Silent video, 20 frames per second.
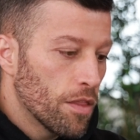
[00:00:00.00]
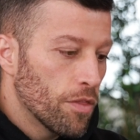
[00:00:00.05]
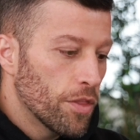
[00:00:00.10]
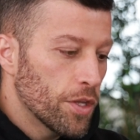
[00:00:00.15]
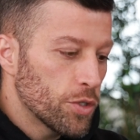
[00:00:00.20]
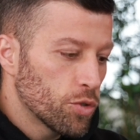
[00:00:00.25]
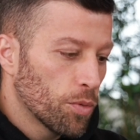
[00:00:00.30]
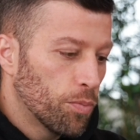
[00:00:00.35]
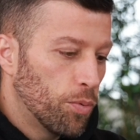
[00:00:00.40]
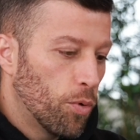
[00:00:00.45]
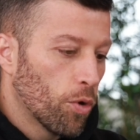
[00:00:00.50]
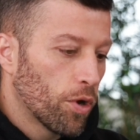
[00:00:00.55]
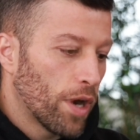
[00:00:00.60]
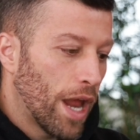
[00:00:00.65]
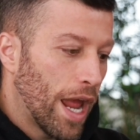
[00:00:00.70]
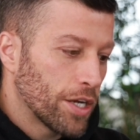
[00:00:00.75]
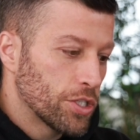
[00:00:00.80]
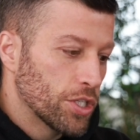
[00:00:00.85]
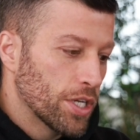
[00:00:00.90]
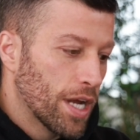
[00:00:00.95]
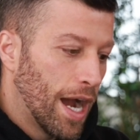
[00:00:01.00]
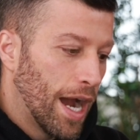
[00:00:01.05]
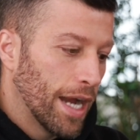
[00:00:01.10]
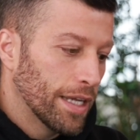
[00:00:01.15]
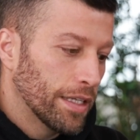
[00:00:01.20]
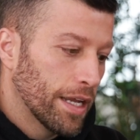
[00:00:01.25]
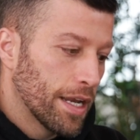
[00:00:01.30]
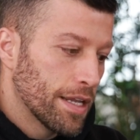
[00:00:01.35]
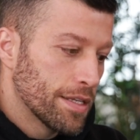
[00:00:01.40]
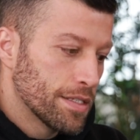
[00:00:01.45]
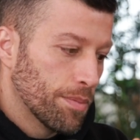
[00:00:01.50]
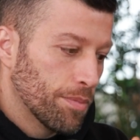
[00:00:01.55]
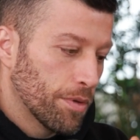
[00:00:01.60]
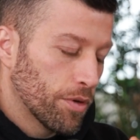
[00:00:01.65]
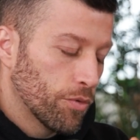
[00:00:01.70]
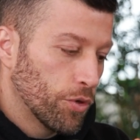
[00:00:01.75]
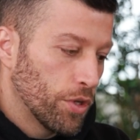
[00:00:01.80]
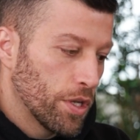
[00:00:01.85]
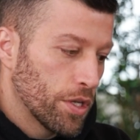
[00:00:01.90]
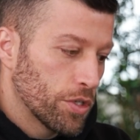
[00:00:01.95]
this report actually highlighted
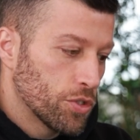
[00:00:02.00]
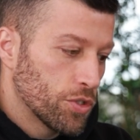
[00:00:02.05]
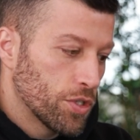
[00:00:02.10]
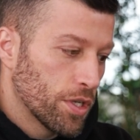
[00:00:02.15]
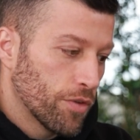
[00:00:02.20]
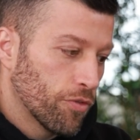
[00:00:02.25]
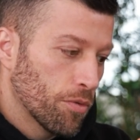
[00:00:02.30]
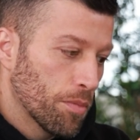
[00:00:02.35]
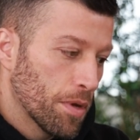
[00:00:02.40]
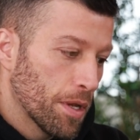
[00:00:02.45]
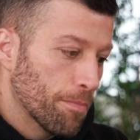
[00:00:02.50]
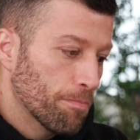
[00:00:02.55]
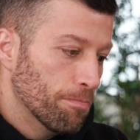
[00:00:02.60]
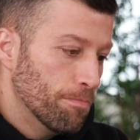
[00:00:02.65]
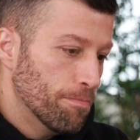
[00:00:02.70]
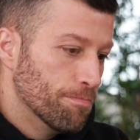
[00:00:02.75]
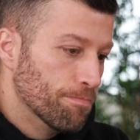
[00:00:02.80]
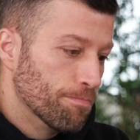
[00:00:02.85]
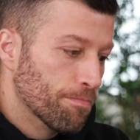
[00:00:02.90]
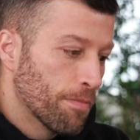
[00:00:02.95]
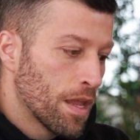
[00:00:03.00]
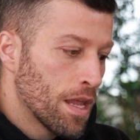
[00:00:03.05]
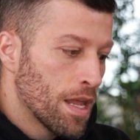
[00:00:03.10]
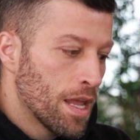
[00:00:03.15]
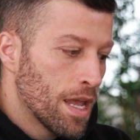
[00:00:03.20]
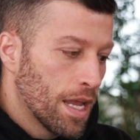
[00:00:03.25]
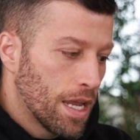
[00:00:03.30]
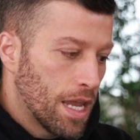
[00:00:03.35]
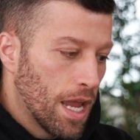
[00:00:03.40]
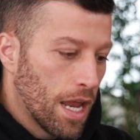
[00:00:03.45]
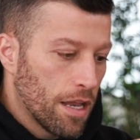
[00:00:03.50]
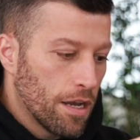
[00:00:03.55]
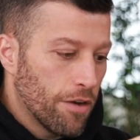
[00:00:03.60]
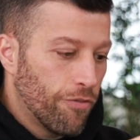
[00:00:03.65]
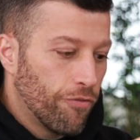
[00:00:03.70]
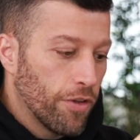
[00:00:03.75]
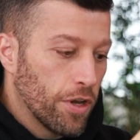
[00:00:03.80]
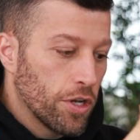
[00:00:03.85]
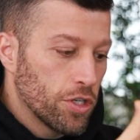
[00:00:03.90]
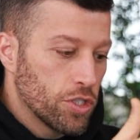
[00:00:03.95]
something really interesting for me. Canada
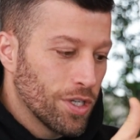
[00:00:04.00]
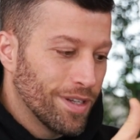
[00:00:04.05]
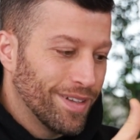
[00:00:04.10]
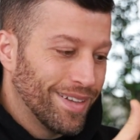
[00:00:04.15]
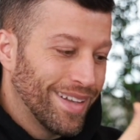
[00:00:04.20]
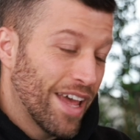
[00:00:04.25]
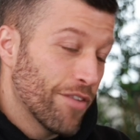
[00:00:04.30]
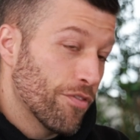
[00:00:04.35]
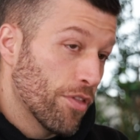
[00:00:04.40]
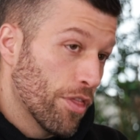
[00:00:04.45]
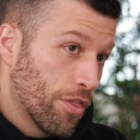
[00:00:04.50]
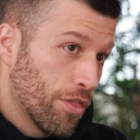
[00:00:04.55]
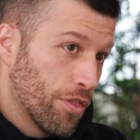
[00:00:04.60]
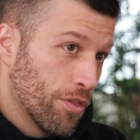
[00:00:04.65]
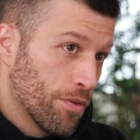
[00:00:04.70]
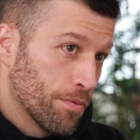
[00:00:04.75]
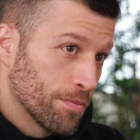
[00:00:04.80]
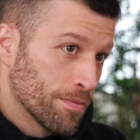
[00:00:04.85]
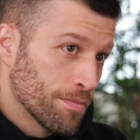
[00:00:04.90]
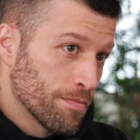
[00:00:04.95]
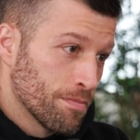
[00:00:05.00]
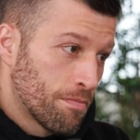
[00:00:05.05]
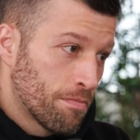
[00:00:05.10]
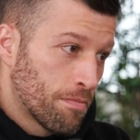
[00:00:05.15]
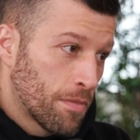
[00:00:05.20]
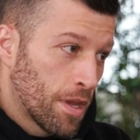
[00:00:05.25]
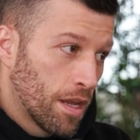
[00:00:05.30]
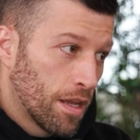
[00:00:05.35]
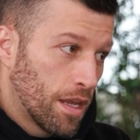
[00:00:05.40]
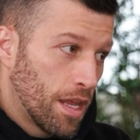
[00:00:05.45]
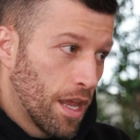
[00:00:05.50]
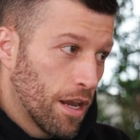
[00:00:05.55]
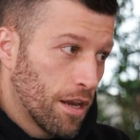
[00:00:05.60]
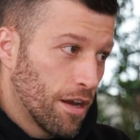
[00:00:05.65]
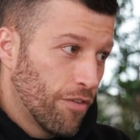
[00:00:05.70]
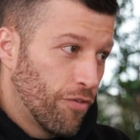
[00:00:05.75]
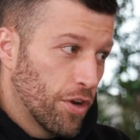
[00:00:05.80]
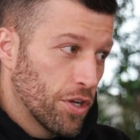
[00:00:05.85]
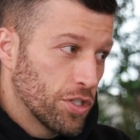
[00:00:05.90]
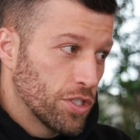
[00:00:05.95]
finished 11th.
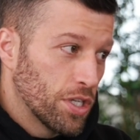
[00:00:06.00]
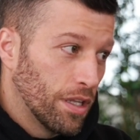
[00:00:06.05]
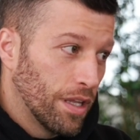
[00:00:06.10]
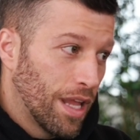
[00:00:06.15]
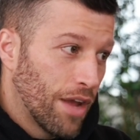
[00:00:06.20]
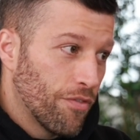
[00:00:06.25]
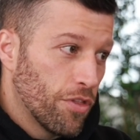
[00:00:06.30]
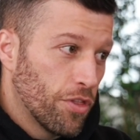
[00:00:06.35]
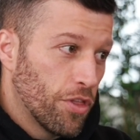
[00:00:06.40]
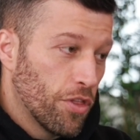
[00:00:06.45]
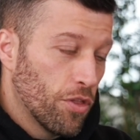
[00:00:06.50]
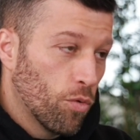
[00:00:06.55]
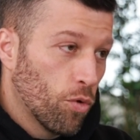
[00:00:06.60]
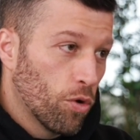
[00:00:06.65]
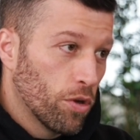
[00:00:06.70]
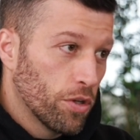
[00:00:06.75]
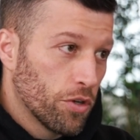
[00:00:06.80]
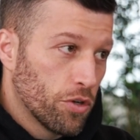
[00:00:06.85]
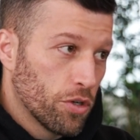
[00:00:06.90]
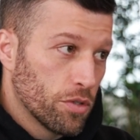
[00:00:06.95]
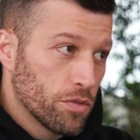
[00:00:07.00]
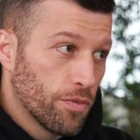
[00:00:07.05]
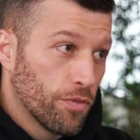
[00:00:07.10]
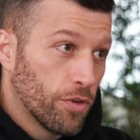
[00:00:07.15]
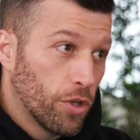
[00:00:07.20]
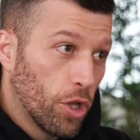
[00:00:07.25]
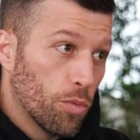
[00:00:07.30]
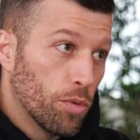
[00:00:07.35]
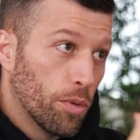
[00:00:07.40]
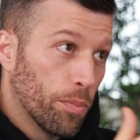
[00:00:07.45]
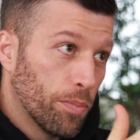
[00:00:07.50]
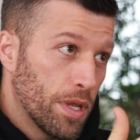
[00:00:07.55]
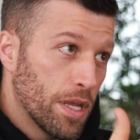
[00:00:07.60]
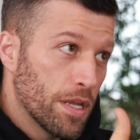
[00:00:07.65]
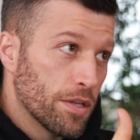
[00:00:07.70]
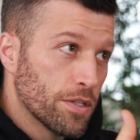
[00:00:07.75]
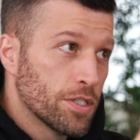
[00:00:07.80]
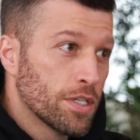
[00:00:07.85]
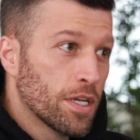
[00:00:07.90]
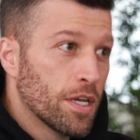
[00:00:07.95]
Canada finished 11th in the world in terms of global
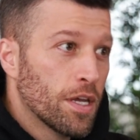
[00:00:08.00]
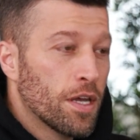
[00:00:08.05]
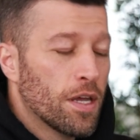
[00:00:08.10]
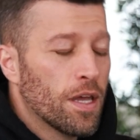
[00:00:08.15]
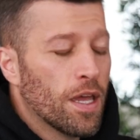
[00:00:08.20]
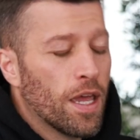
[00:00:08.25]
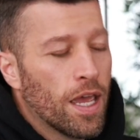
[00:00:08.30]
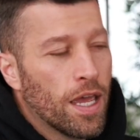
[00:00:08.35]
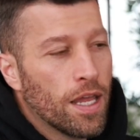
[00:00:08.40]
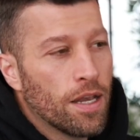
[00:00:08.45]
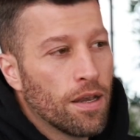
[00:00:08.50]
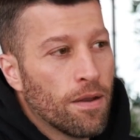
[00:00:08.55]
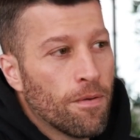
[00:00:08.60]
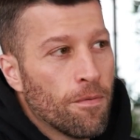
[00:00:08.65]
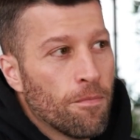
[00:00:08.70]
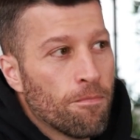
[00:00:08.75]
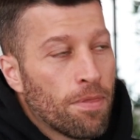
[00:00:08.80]
peace. And